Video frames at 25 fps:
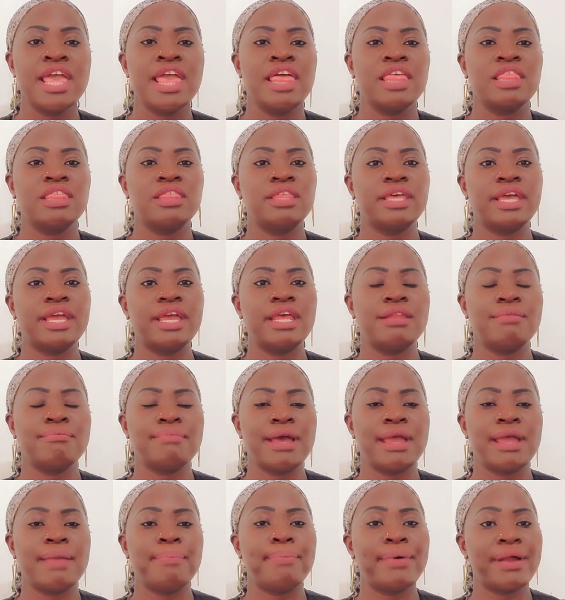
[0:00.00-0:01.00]
then
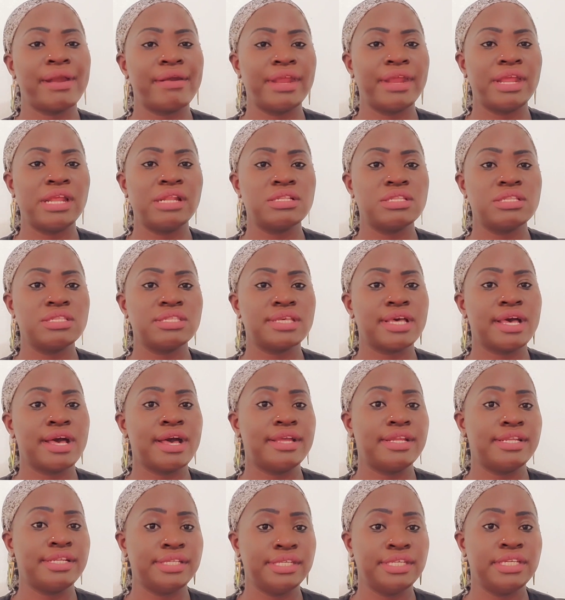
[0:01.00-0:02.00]
my parents'
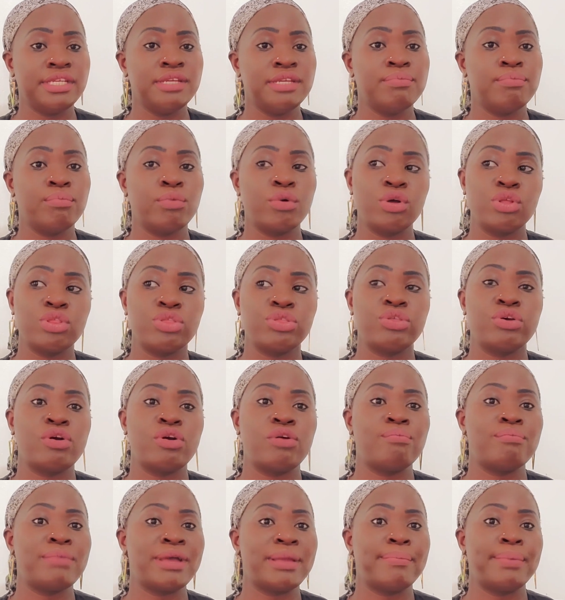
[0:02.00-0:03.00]
ID, both
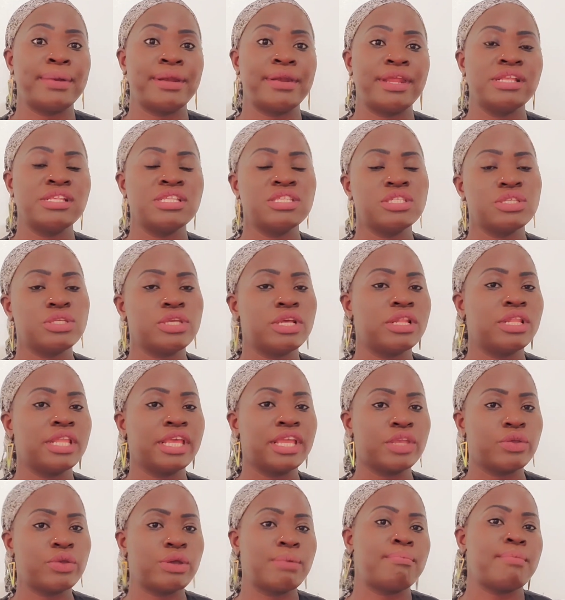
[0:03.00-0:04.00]
of my parents, like
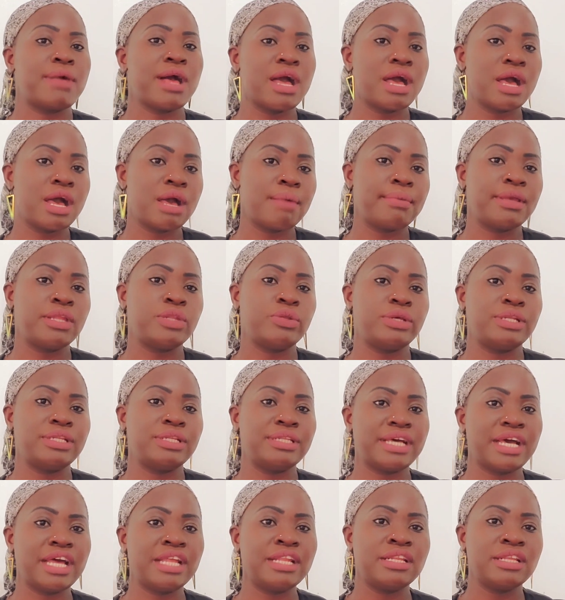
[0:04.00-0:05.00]
your mom and your
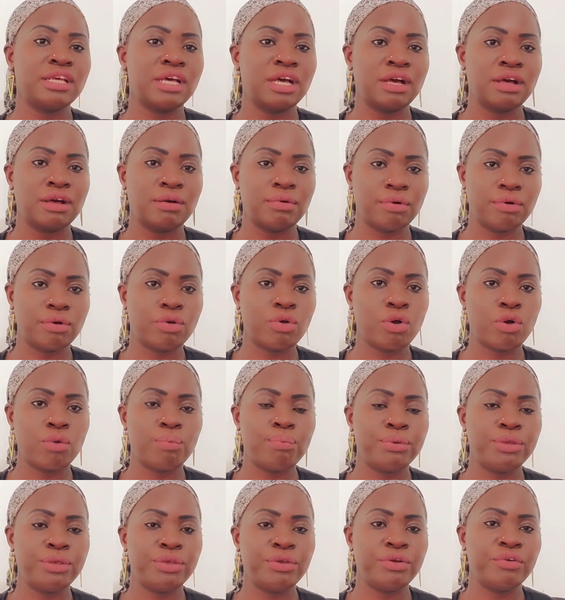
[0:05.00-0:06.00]
dad,
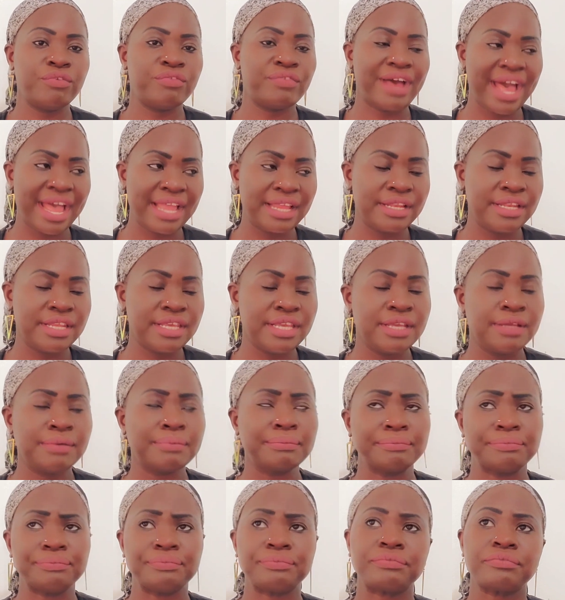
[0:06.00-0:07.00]
copy of ID.
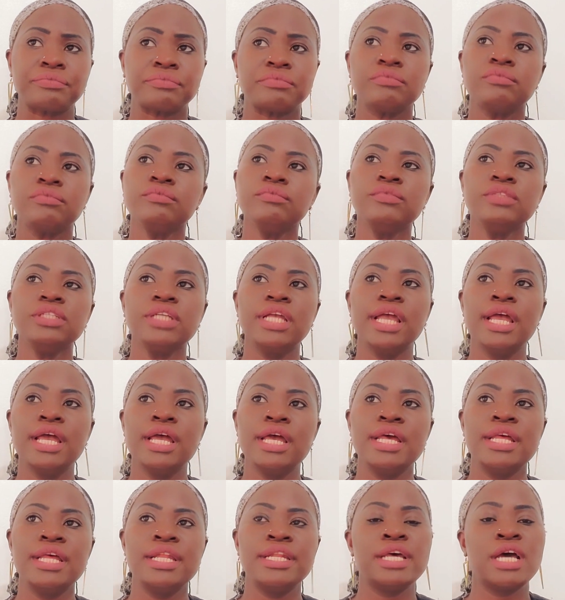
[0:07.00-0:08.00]

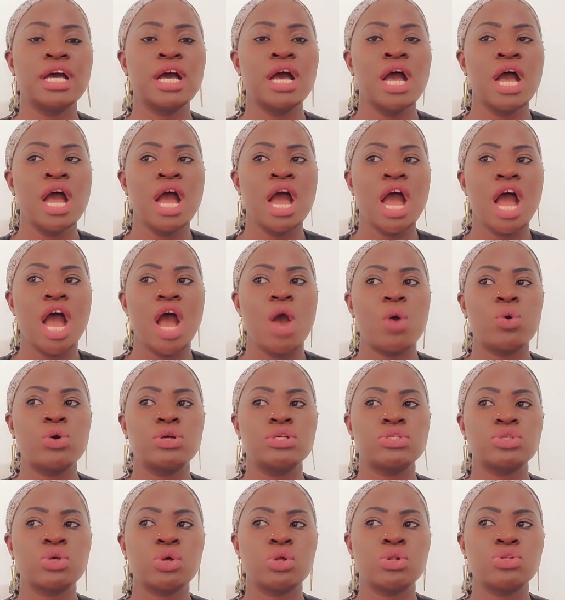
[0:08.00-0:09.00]
And I
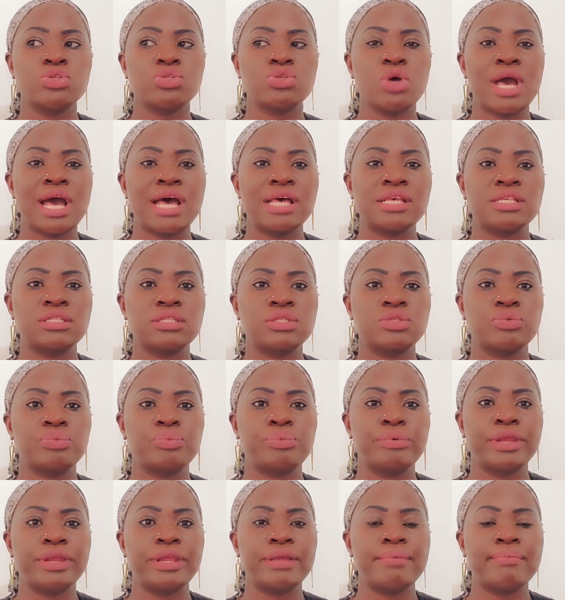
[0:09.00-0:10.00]
was also asked to
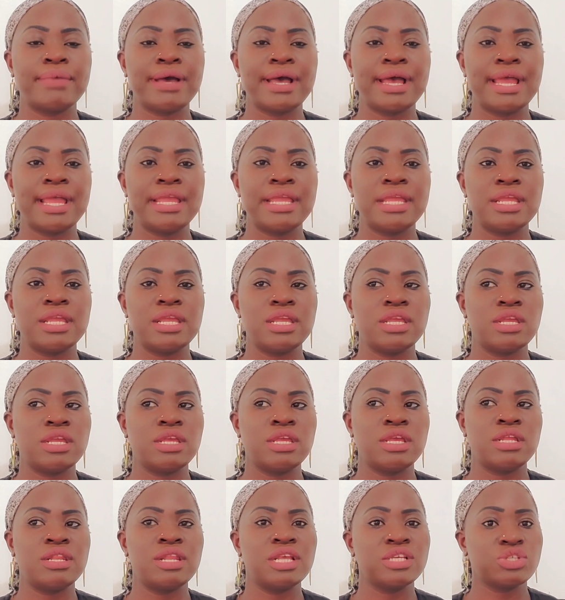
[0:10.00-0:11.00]
bring my
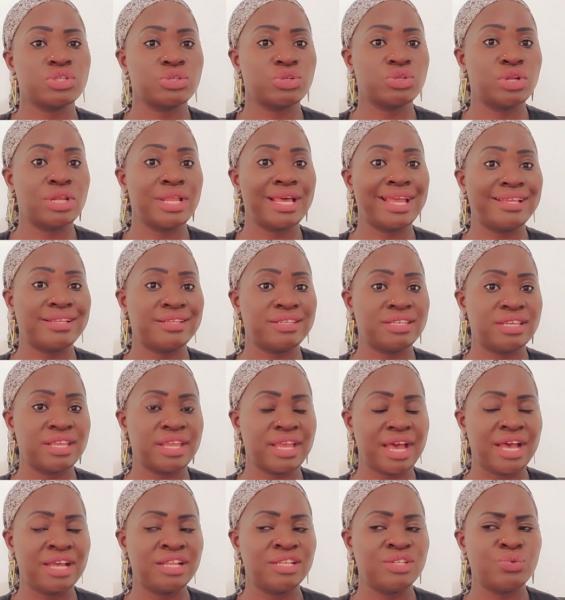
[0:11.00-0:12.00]
national ID
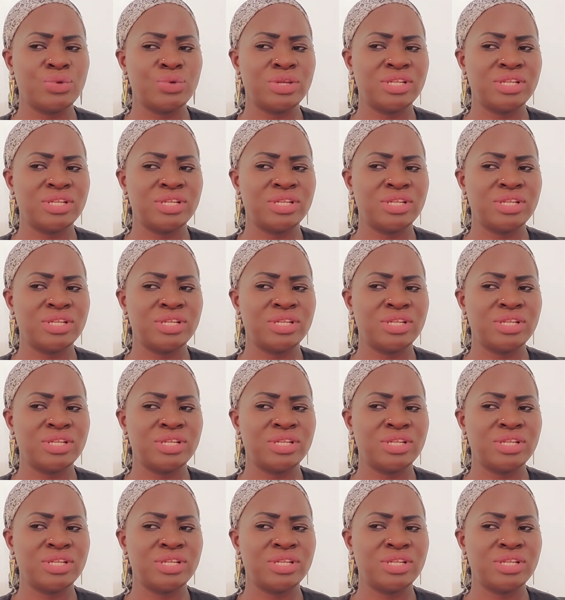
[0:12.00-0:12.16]
card, which